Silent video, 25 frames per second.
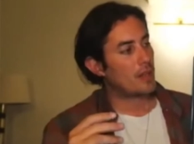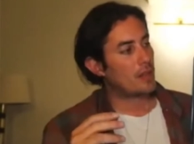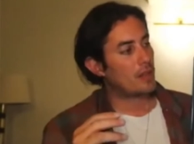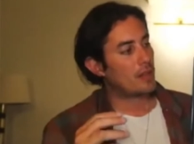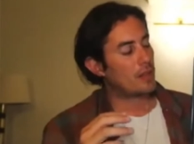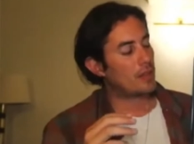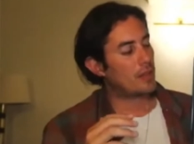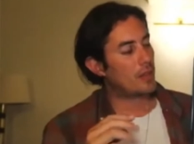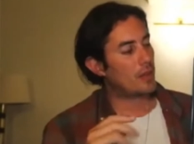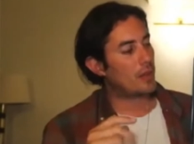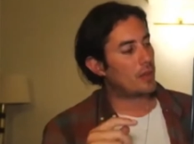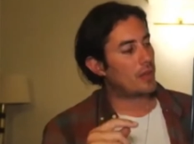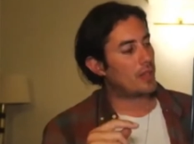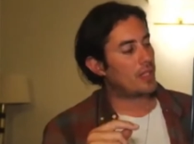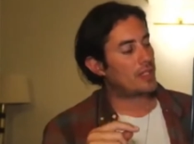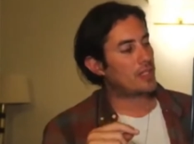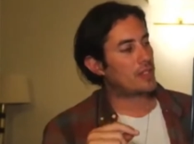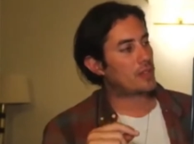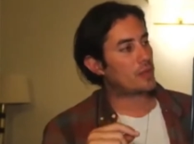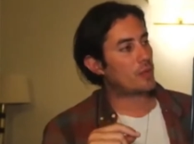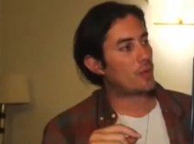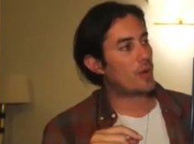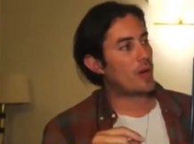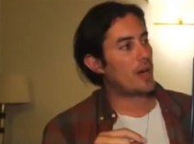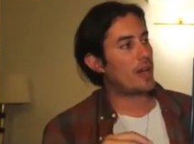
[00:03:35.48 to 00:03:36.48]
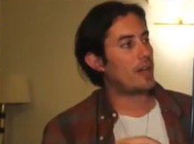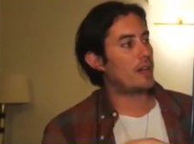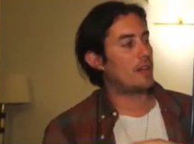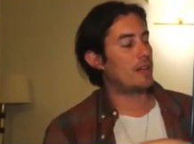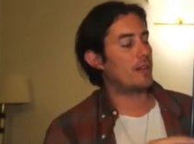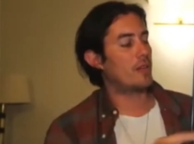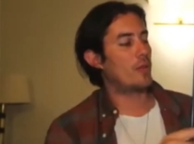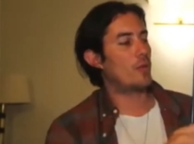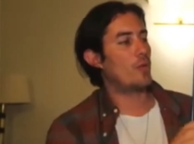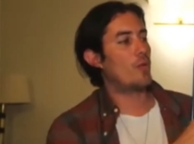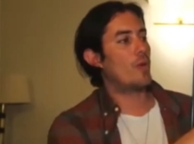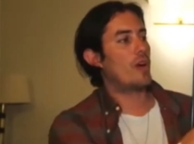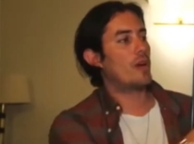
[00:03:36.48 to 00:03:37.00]
So this is why
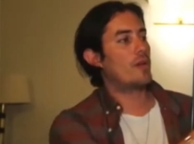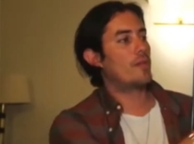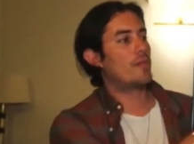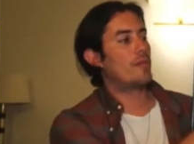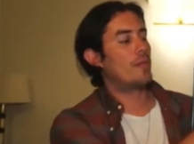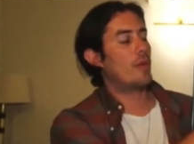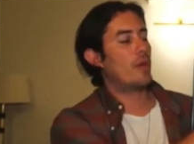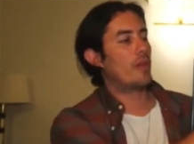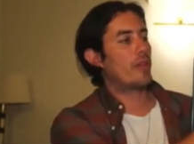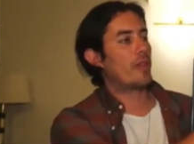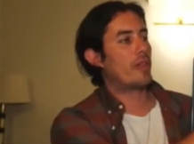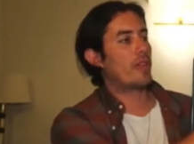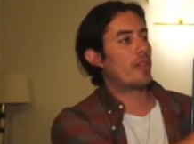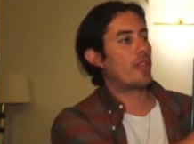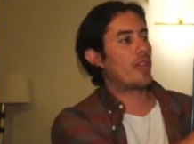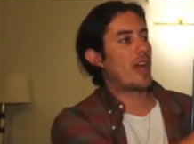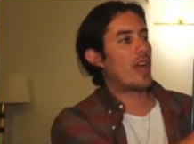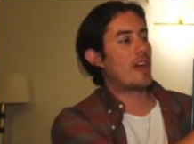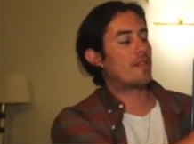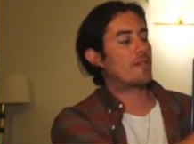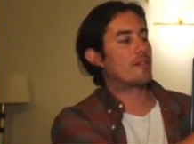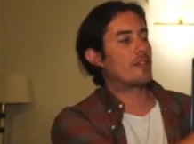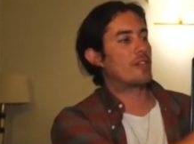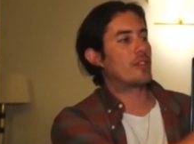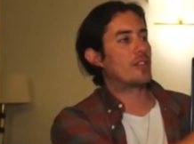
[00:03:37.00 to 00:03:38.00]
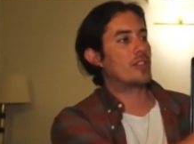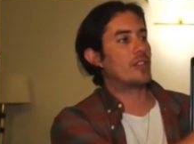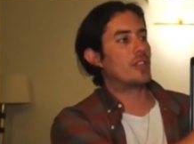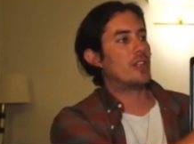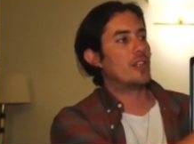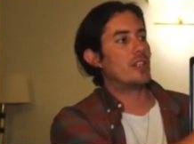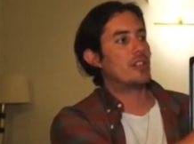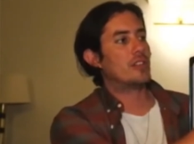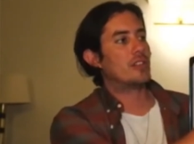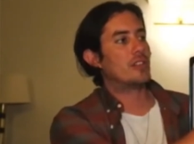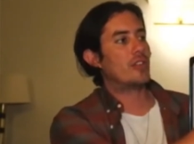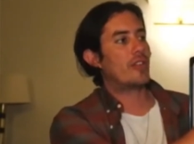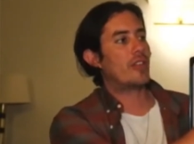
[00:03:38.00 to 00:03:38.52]
one month after
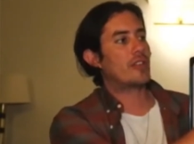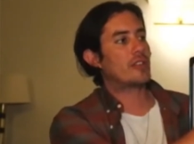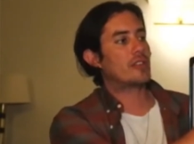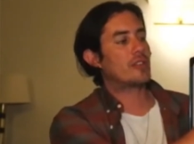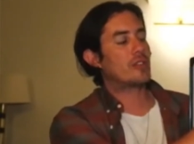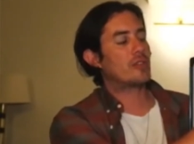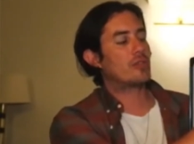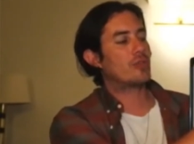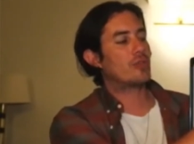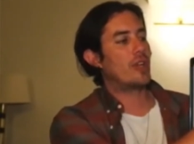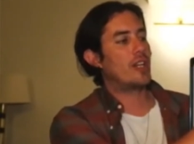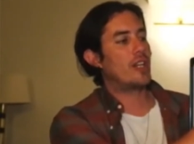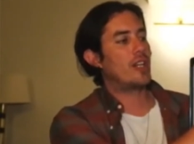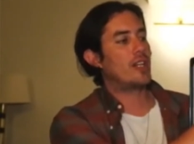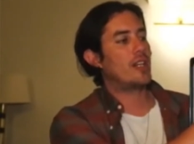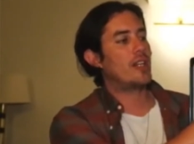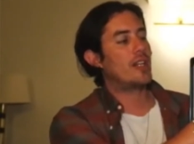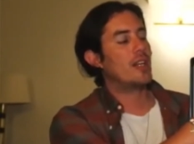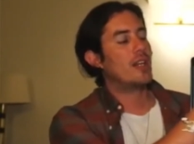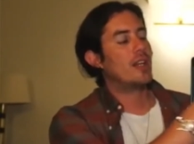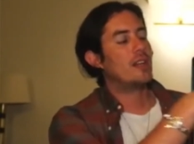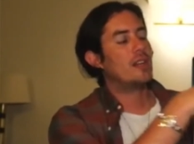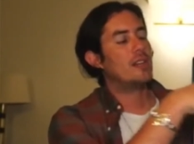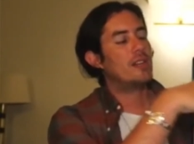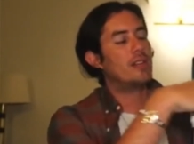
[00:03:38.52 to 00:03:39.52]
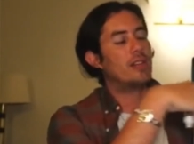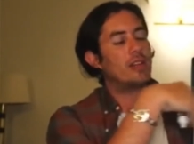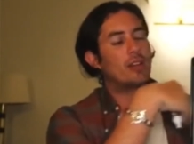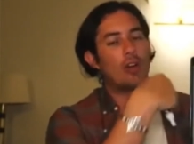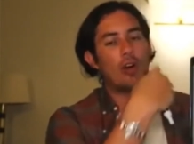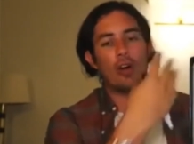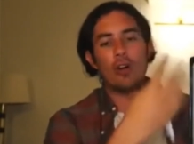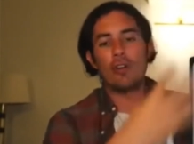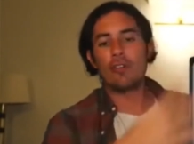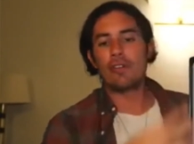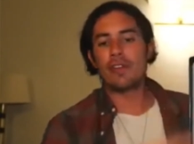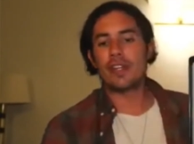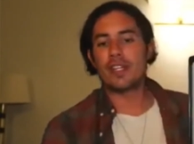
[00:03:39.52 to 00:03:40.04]
2020, the
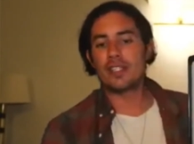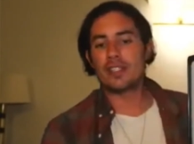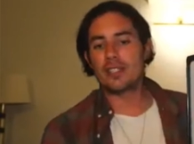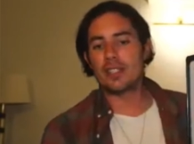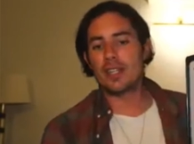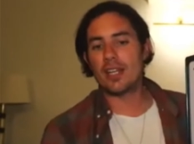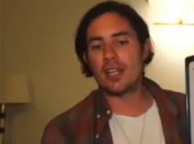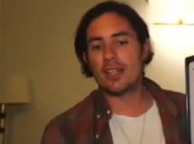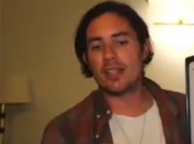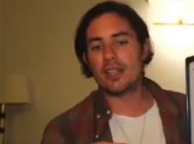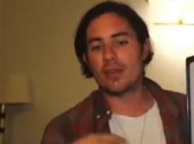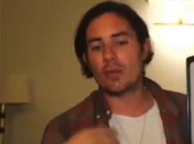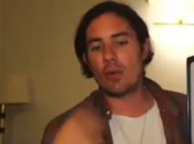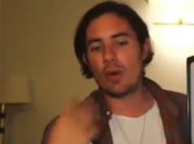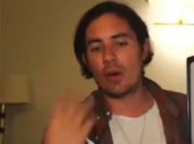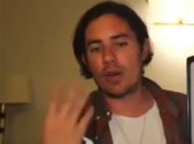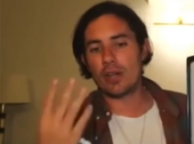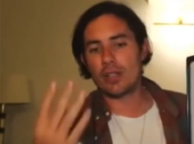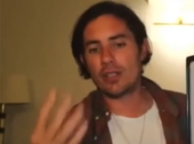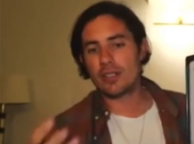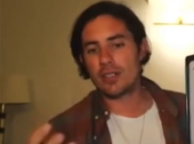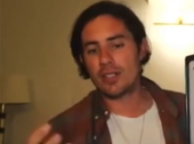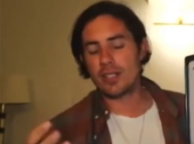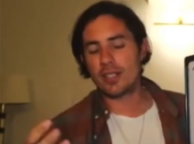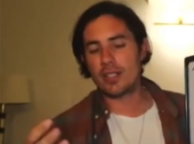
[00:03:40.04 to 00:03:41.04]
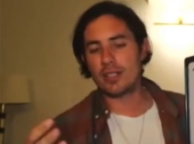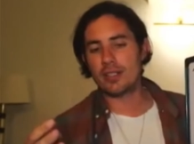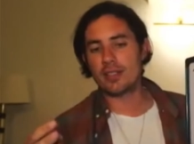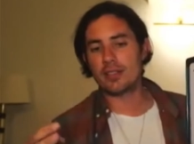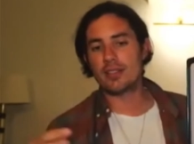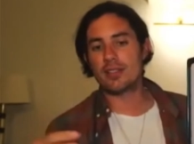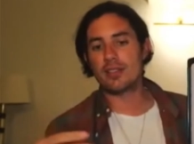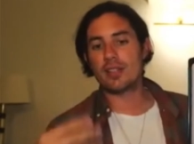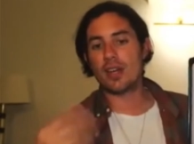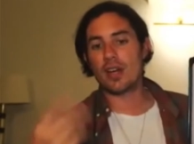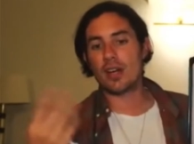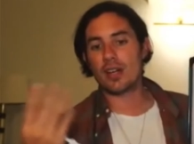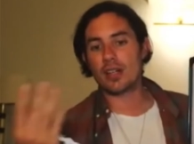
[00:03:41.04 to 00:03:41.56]
COVID and the quarantine
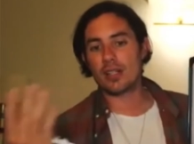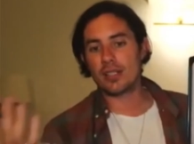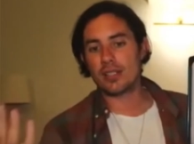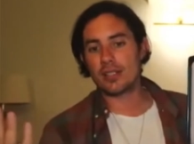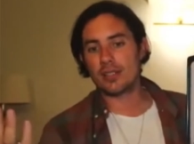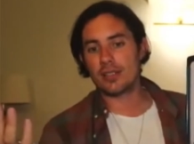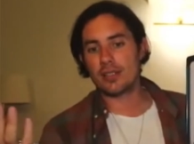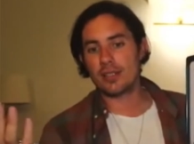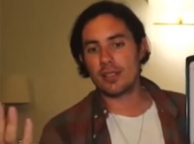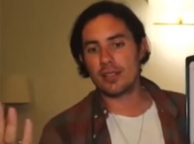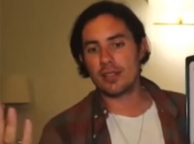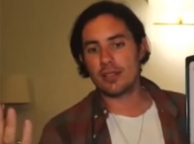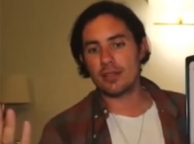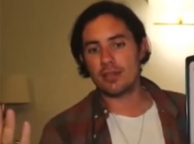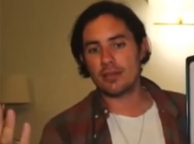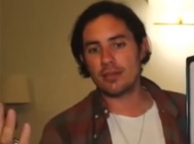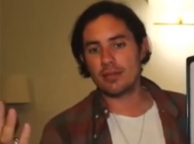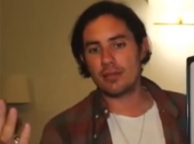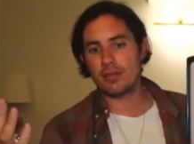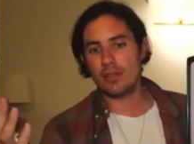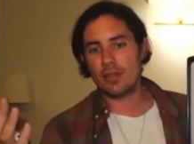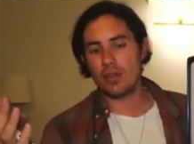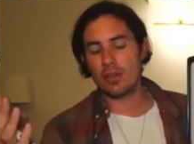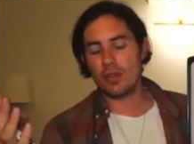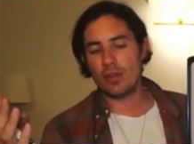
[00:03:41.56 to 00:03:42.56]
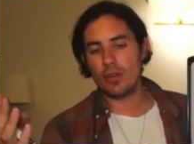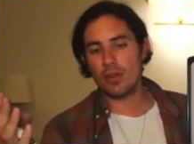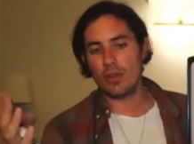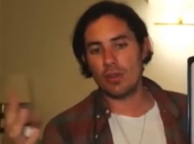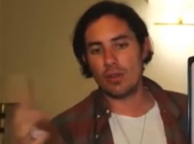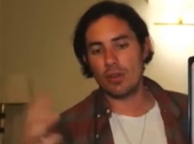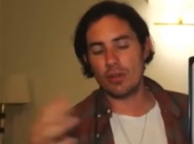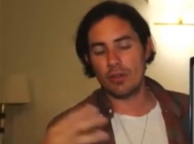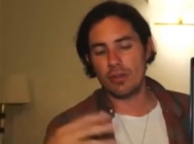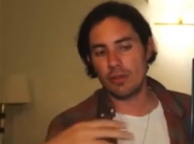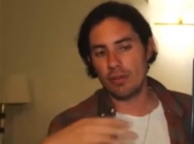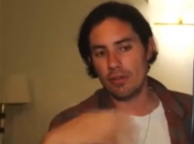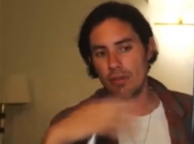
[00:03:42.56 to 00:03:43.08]
started and
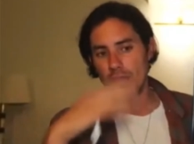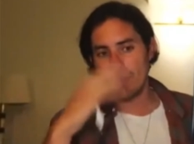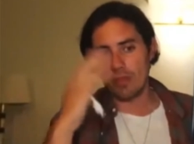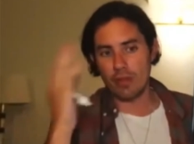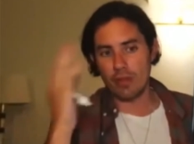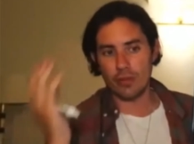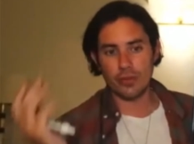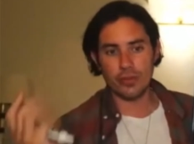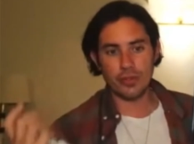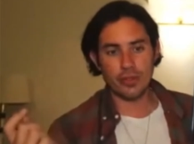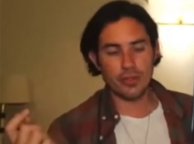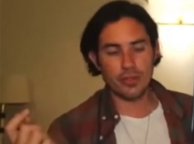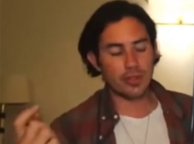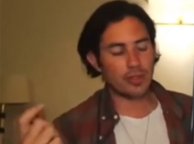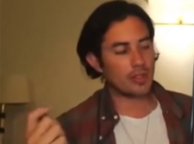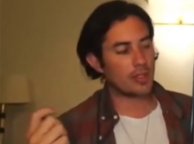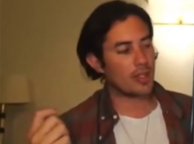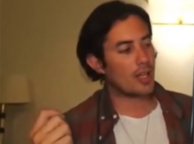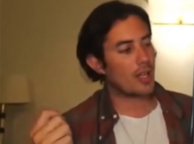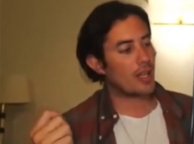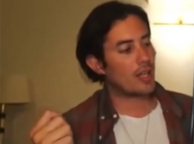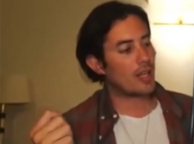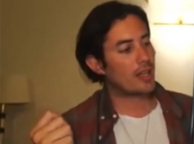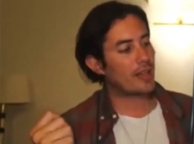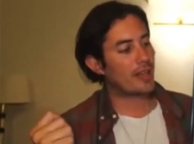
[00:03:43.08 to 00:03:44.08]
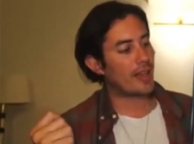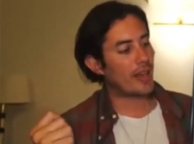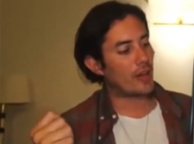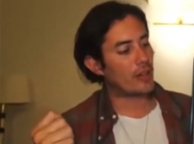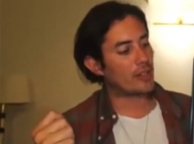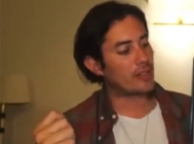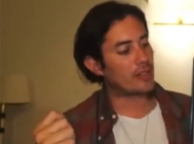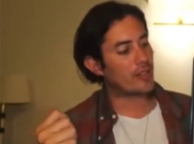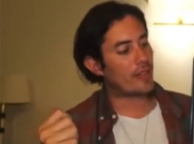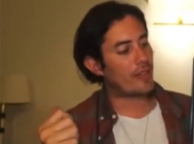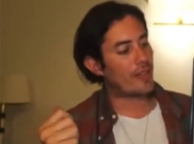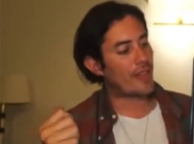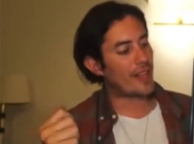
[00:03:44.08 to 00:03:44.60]
all those
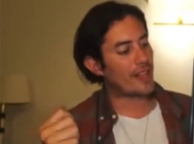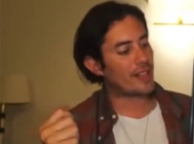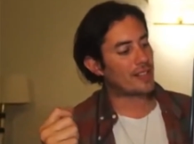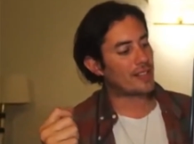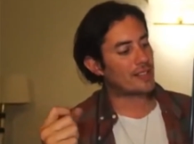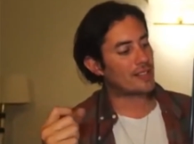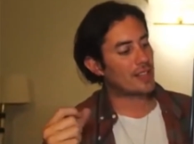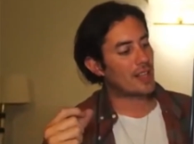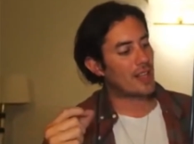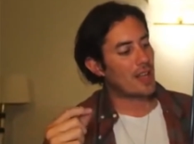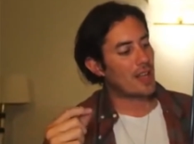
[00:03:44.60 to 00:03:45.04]
chaotic things.